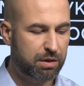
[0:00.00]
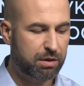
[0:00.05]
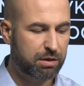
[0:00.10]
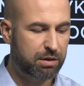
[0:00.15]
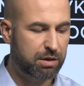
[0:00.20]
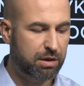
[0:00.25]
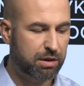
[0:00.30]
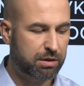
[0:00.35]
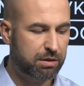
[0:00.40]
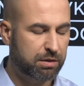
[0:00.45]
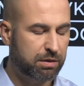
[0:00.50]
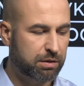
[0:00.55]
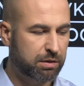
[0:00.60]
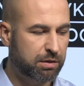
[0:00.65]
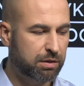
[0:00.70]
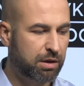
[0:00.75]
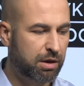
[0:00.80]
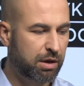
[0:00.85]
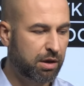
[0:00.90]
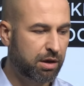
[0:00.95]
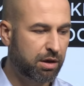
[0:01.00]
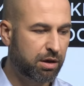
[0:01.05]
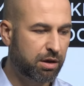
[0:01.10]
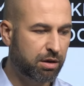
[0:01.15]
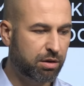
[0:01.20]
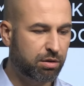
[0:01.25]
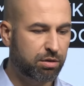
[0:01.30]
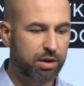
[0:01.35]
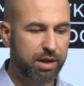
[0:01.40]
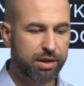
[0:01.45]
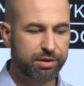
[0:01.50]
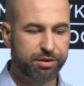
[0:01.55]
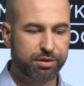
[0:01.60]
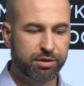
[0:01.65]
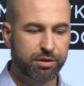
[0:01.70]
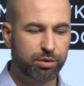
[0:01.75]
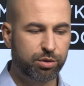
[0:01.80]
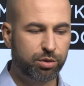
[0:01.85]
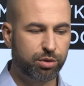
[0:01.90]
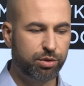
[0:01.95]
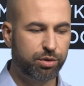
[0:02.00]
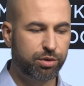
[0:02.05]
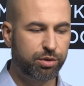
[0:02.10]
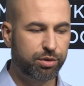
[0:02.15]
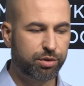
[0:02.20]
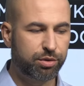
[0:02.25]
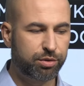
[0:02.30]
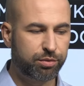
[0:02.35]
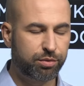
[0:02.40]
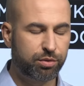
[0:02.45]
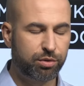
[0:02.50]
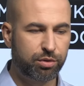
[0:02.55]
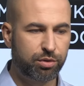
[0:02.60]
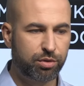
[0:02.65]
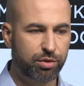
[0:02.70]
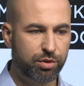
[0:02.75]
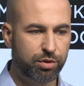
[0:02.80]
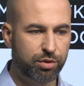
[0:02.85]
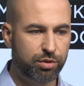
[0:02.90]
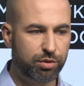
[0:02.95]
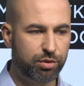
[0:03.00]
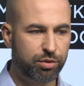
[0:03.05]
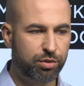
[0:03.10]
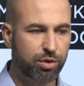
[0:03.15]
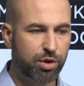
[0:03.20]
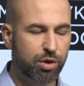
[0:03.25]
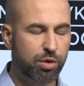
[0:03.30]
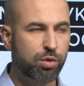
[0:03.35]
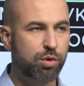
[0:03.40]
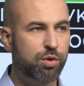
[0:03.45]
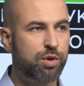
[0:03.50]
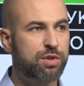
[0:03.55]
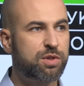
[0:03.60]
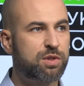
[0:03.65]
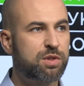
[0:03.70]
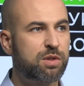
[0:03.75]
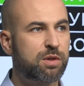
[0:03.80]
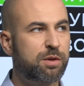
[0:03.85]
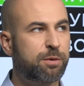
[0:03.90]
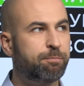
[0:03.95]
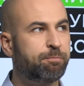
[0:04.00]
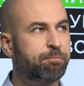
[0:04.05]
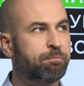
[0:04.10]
put anything on the table and say, that would be my collateral for